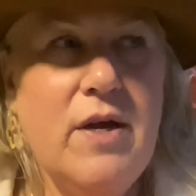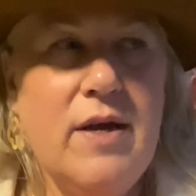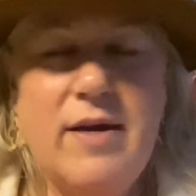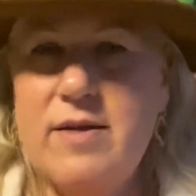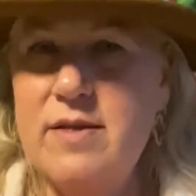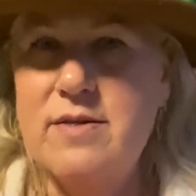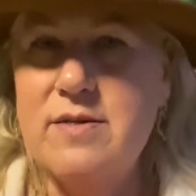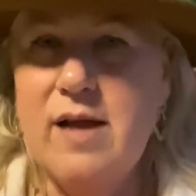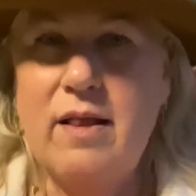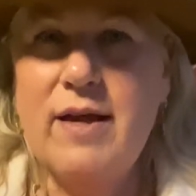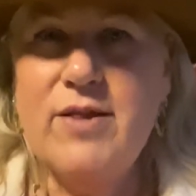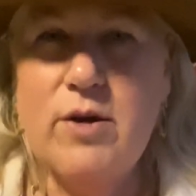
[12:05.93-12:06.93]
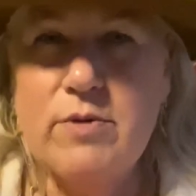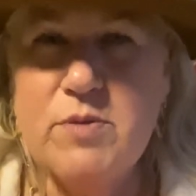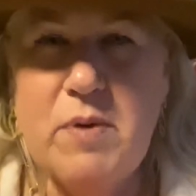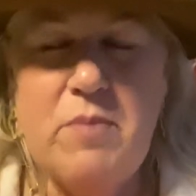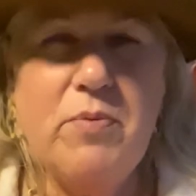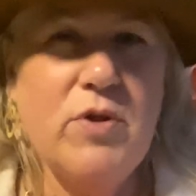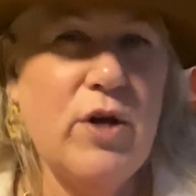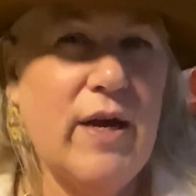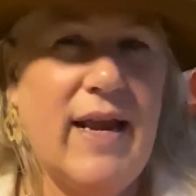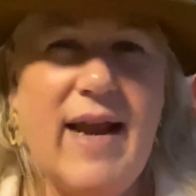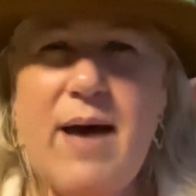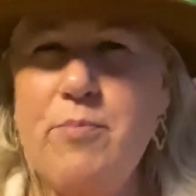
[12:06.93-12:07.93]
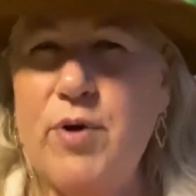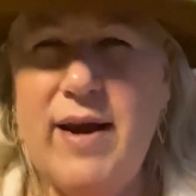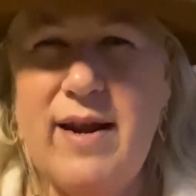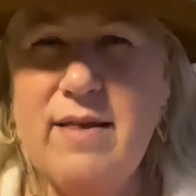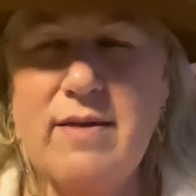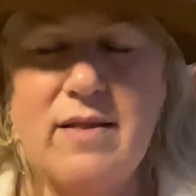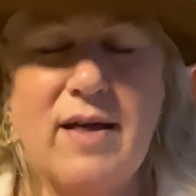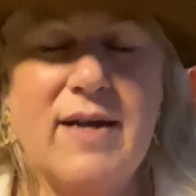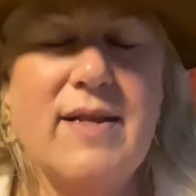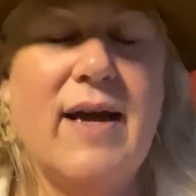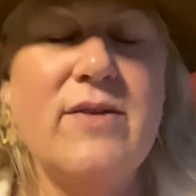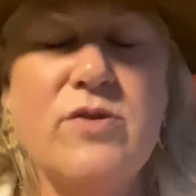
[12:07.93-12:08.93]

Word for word: It's not like there was people looking up or anything like that.